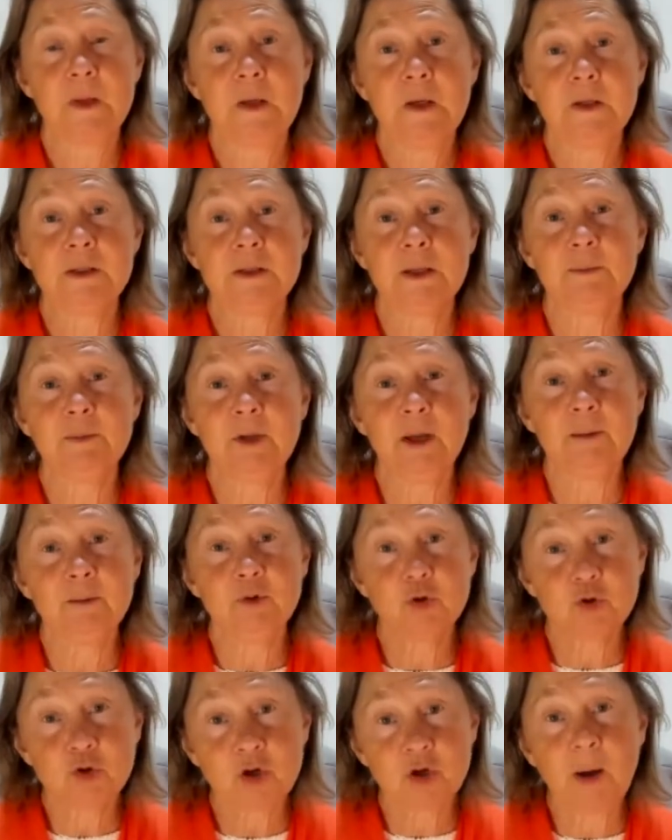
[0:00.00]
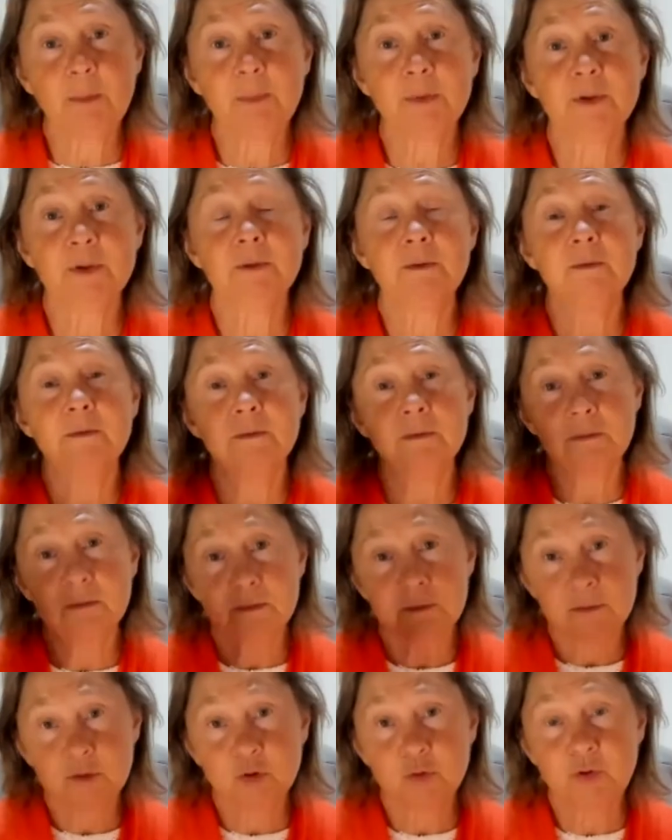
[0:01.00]
some time to sharpen,
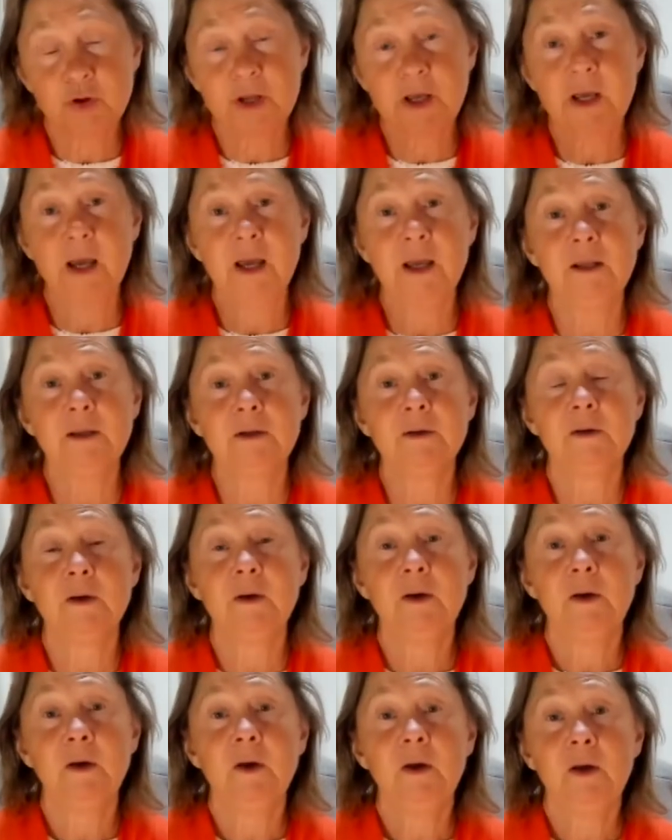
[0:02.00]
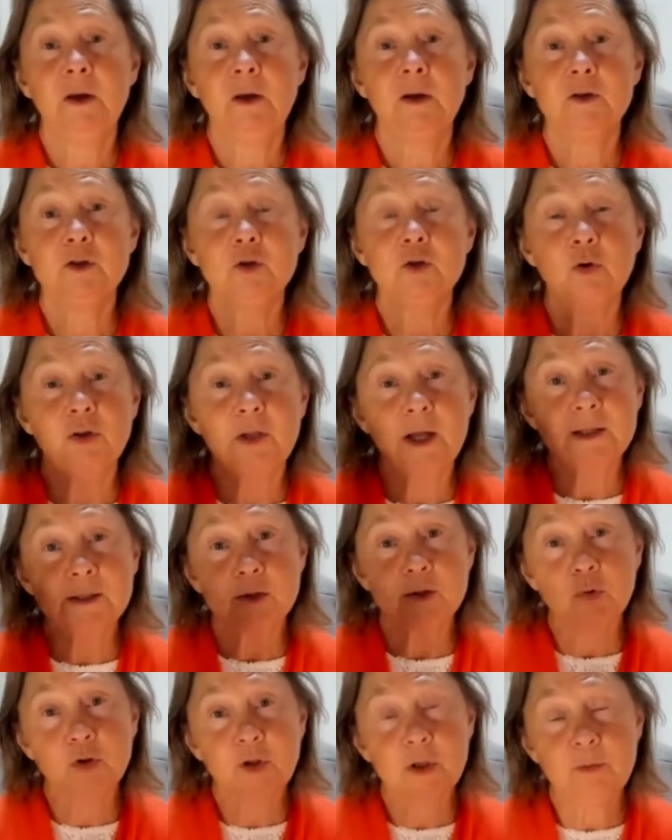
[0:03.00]
to create, so that's
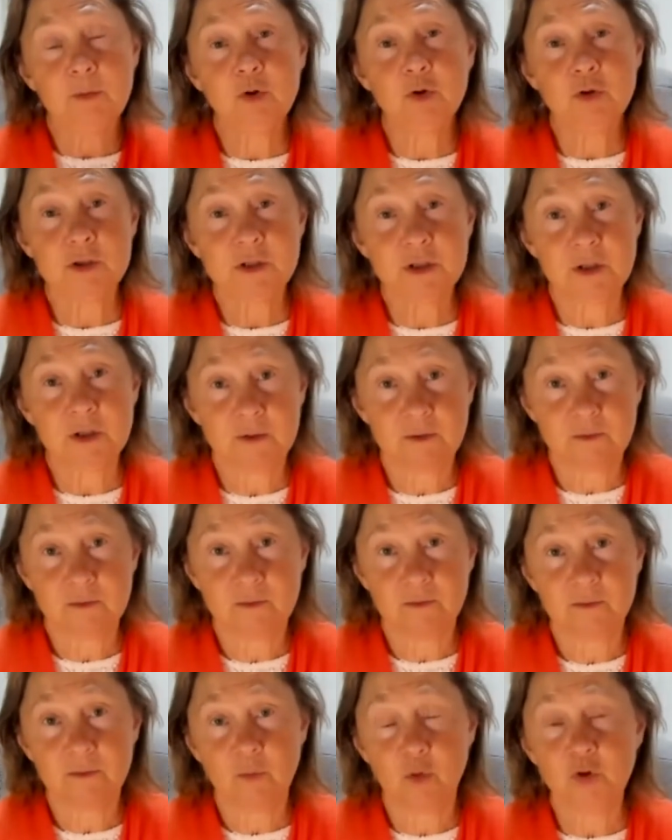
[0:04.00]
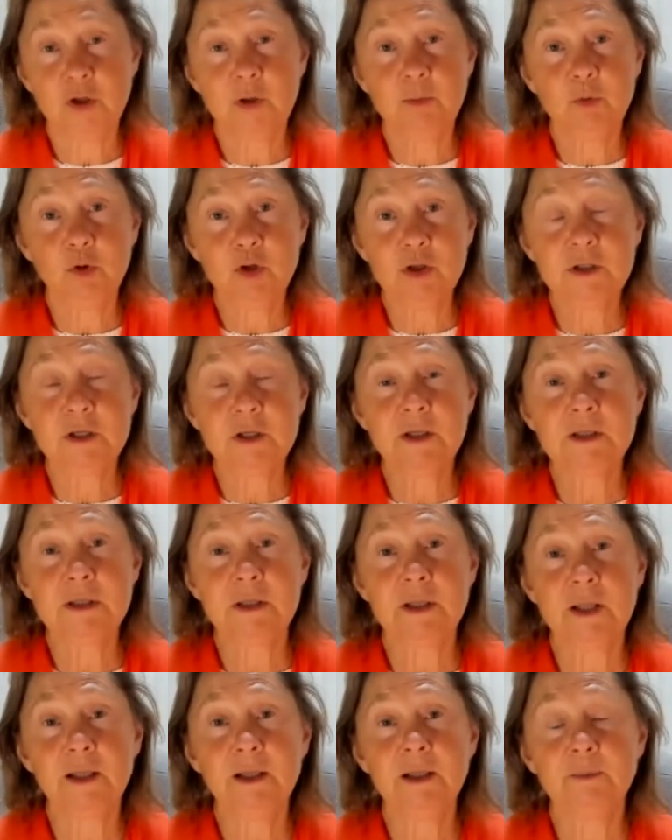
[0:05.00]
autoimmunity. Autoimmunity is
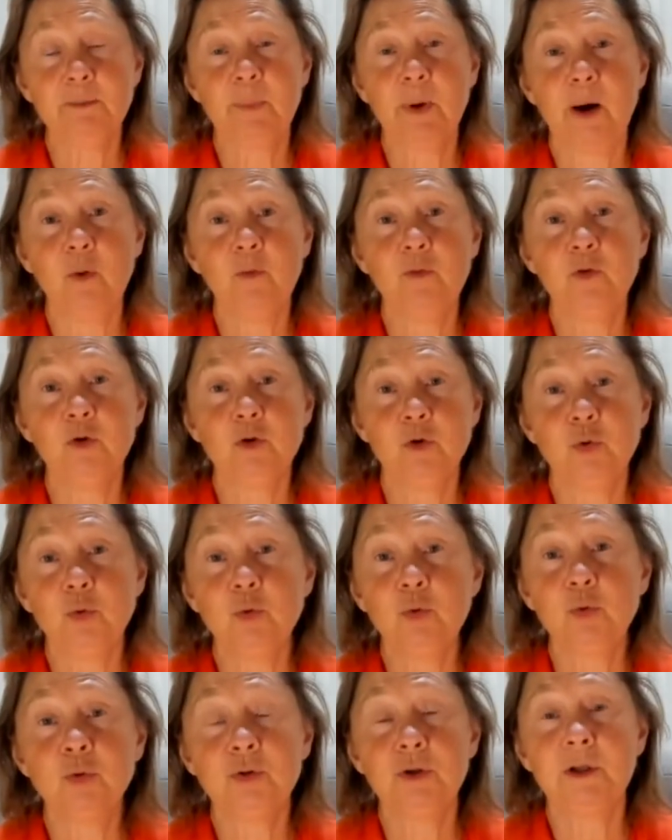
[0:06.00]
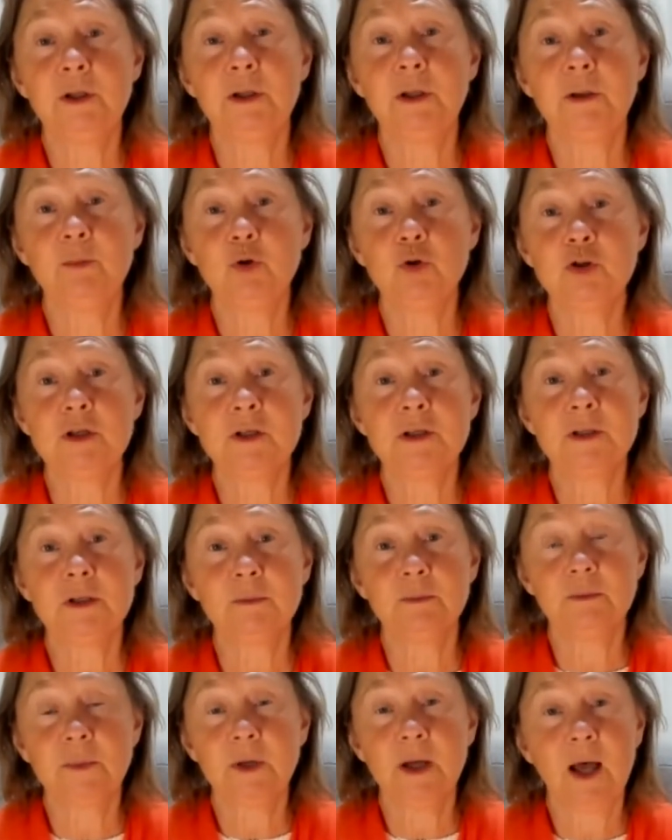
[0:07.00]
another powerful tool that the immune
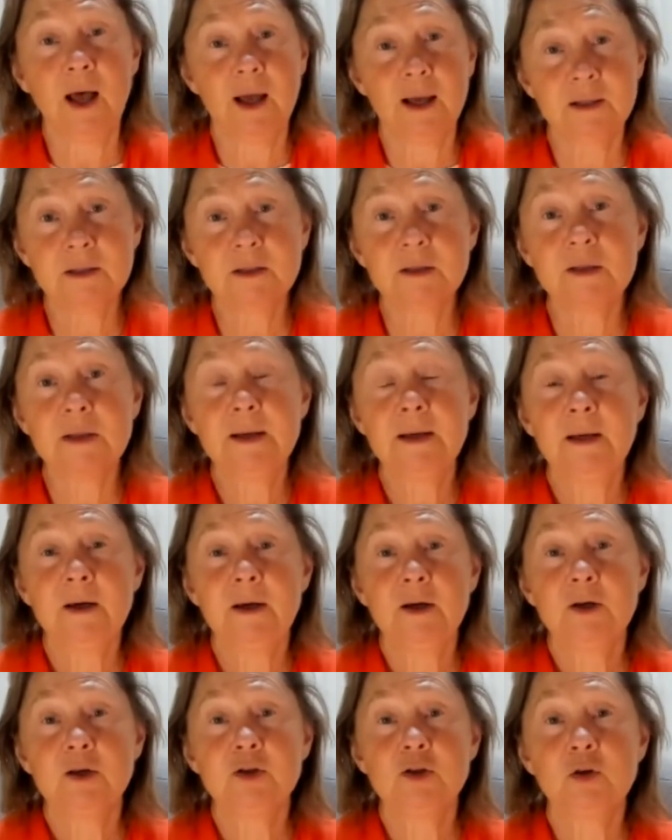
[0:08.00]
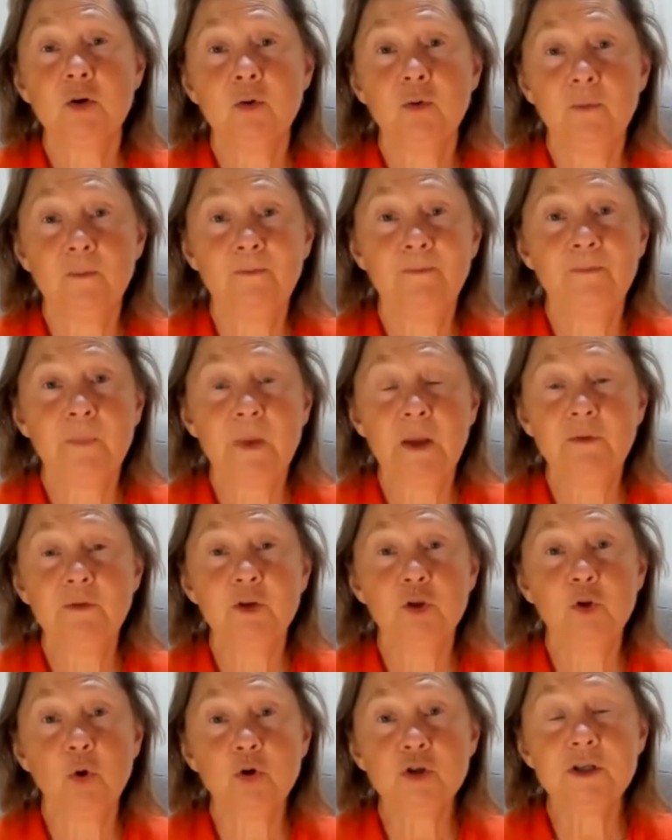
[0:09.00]
system has. Mm-hmm. So if a
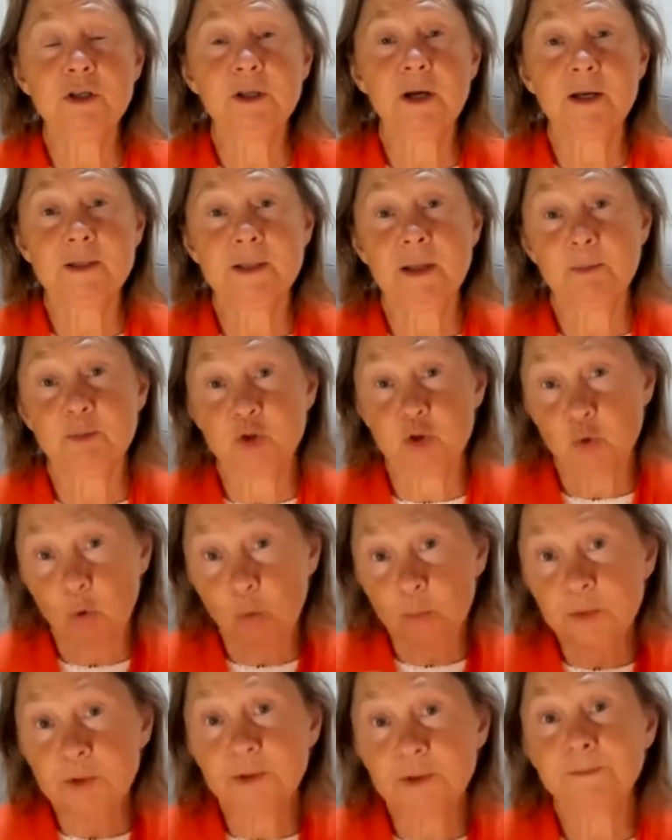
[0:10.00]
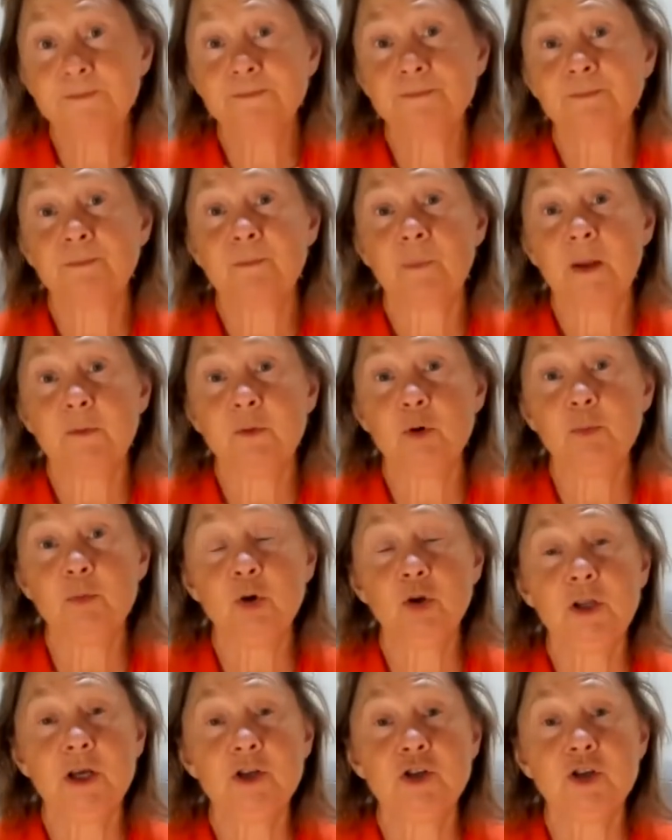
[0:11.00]
toxin has absorbed from
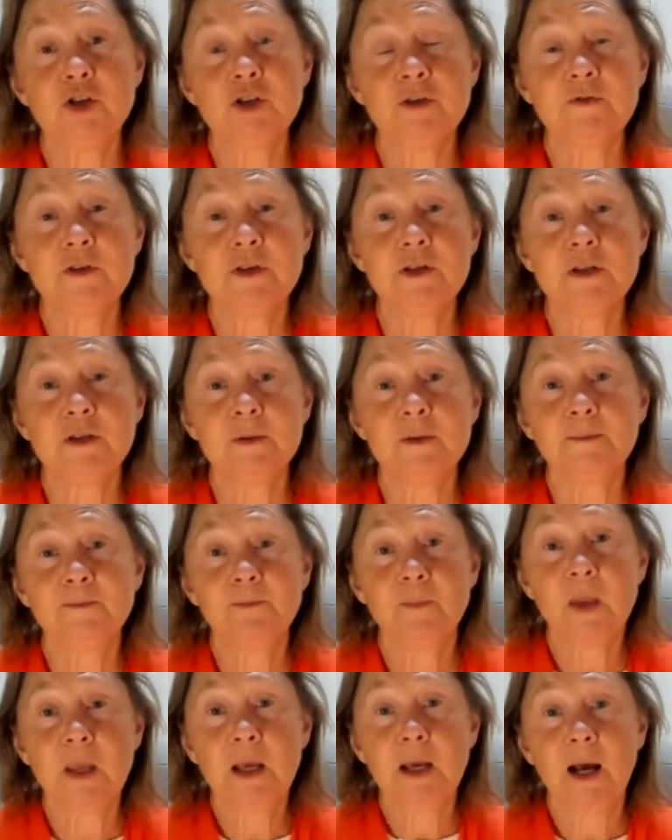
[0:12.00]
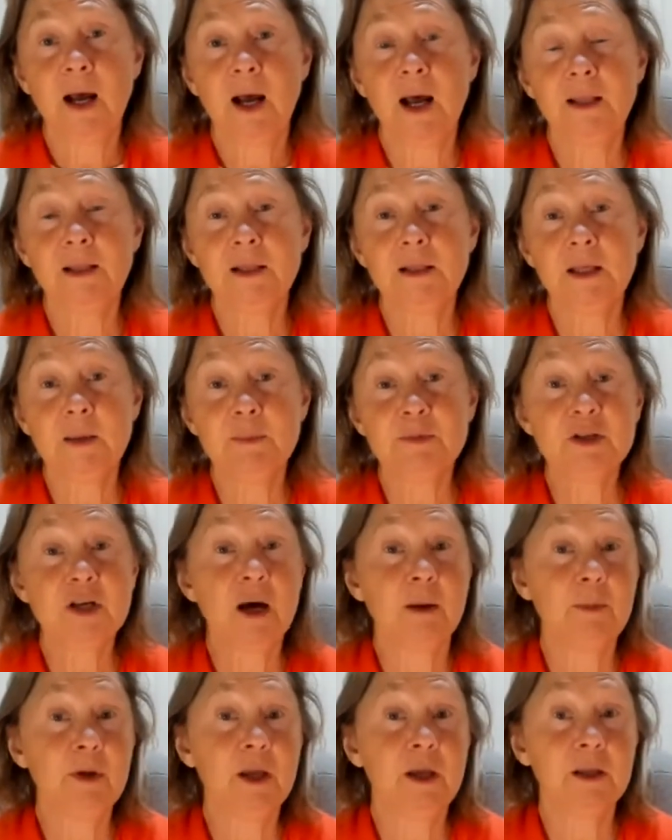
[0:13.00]
your digestive system and it keeps
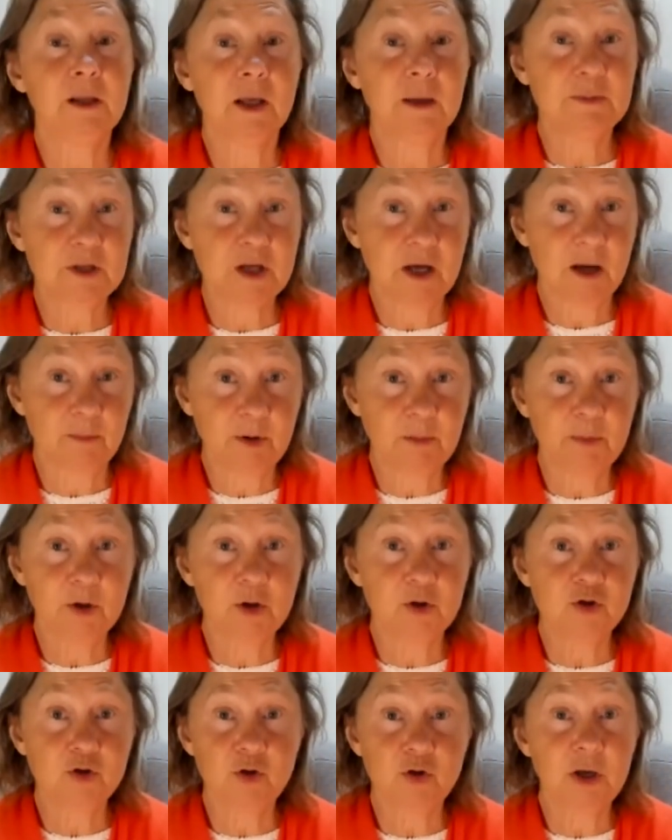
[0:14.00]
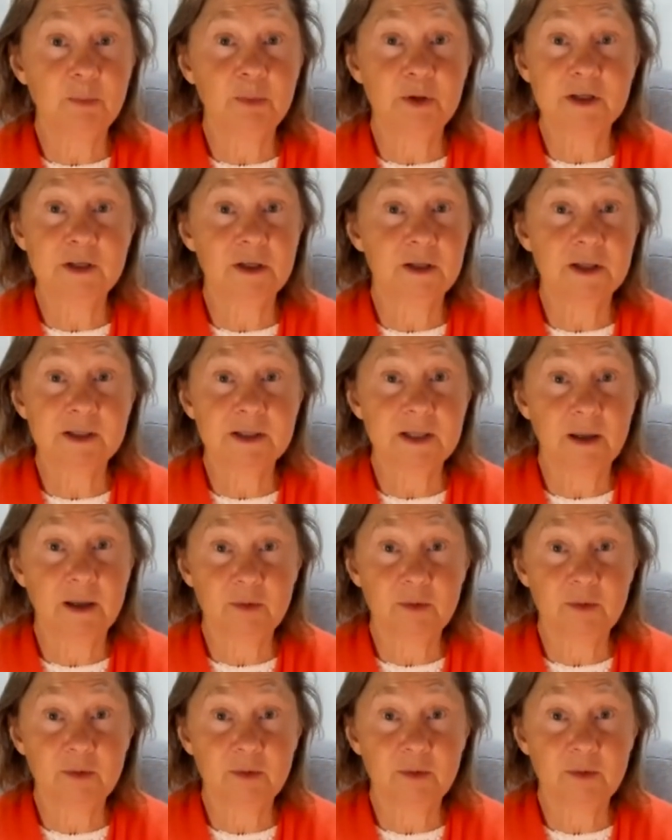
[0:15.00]
coming and keeps coming because you keep eating the same